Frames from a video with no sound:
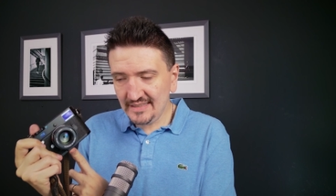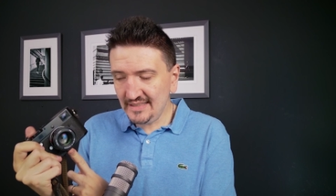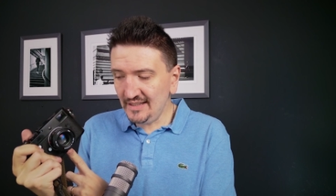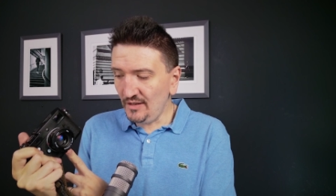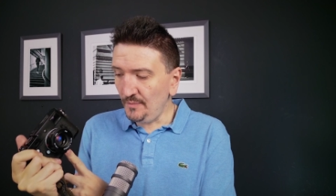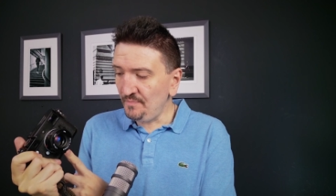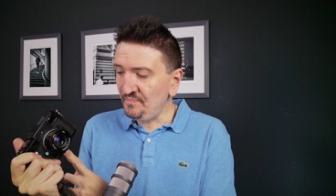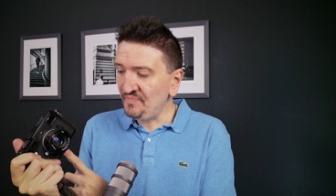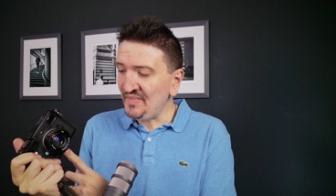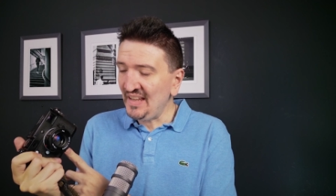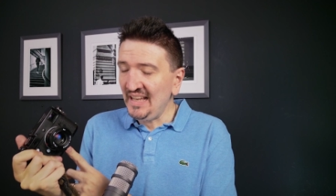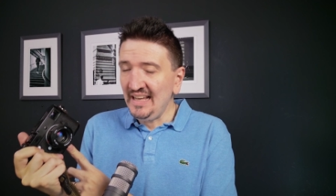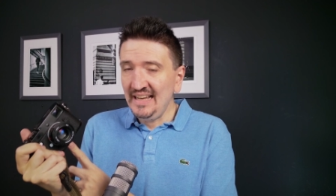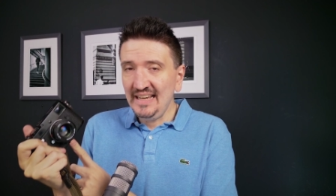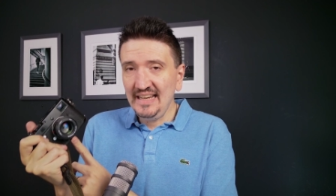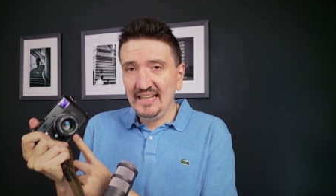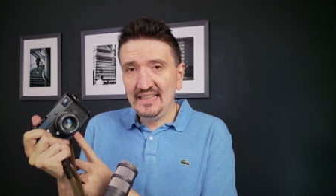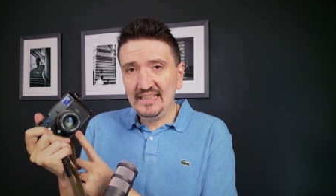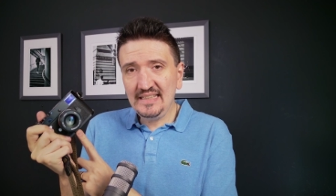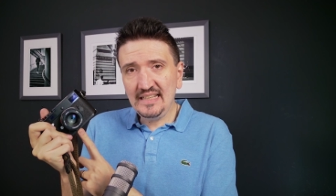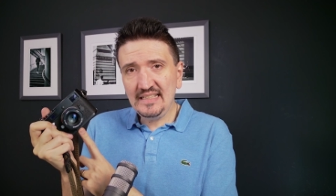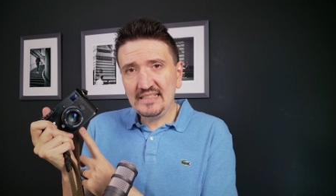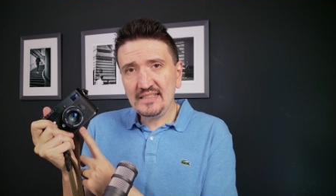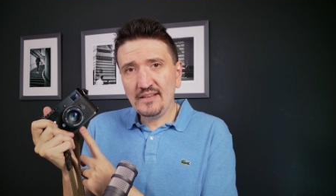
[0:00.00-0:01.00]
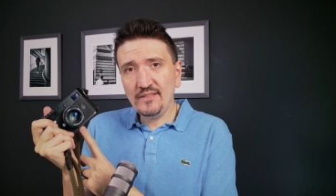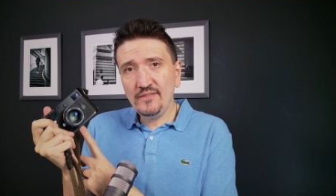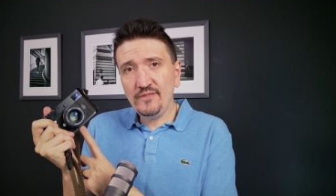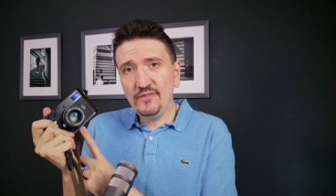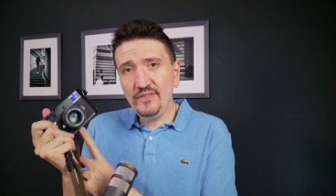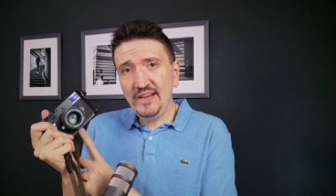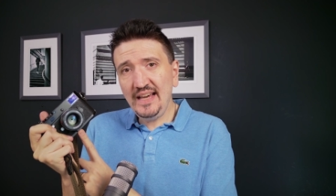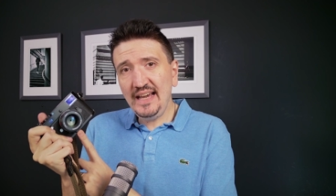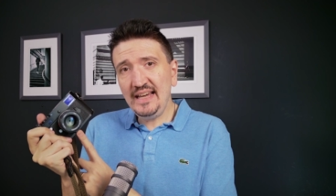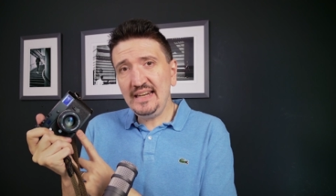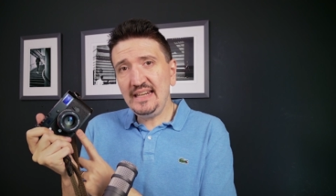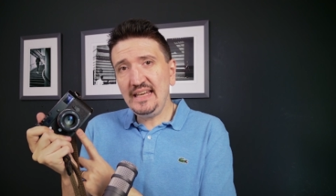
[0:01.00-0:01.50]
So it is
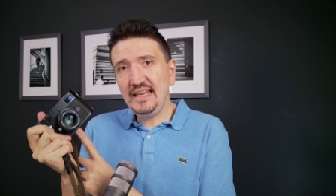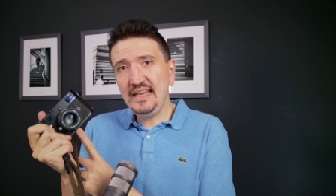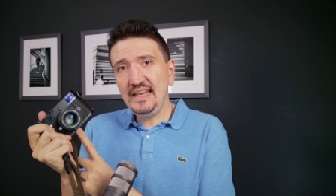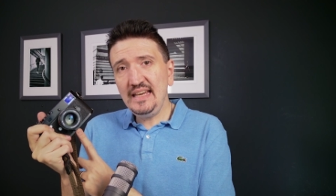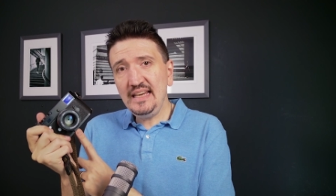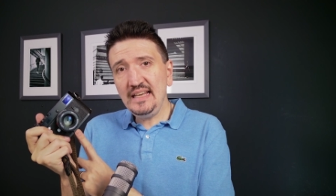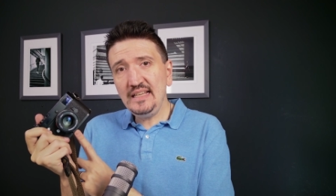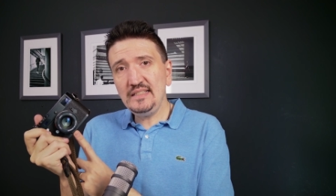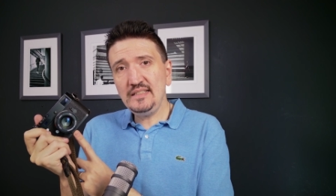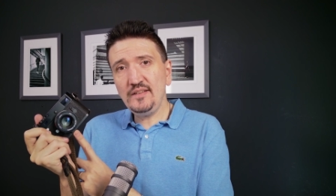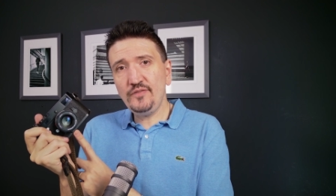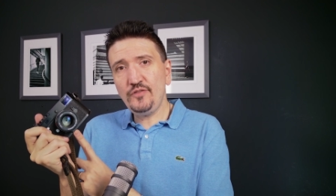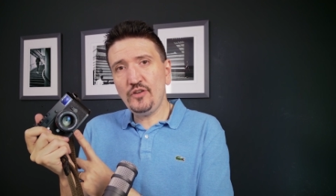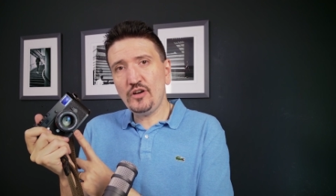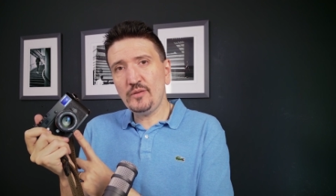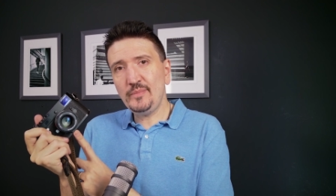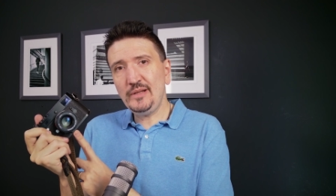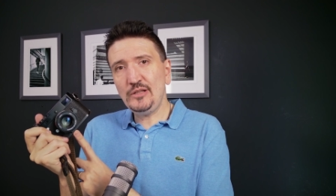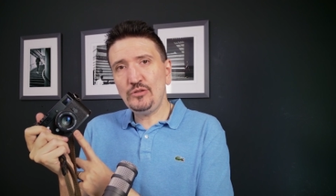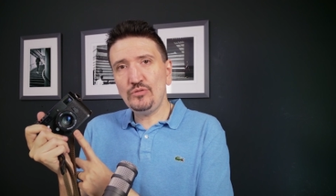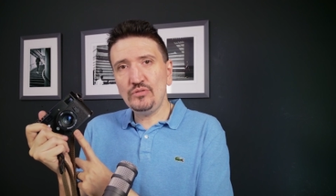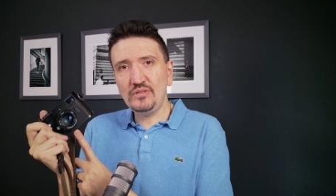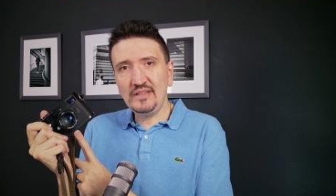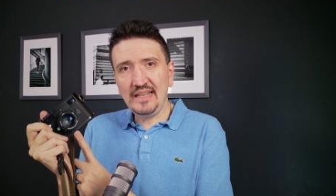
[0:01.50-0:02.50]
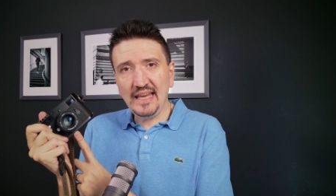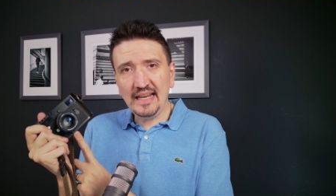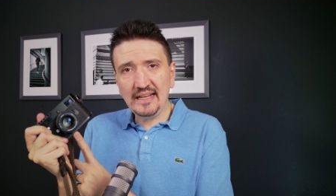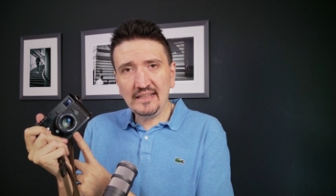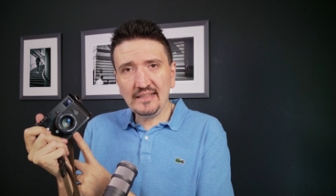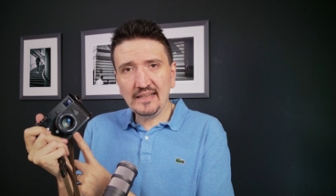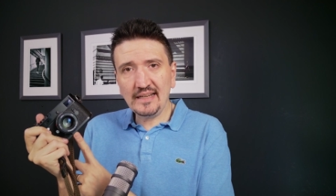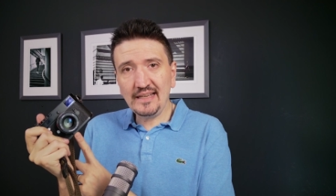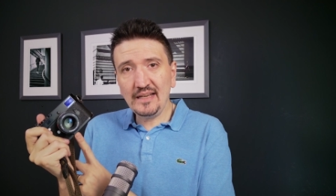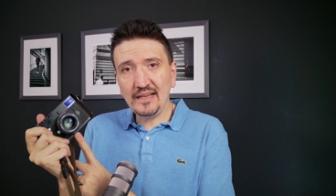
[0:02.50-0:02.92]
very easy for me to take the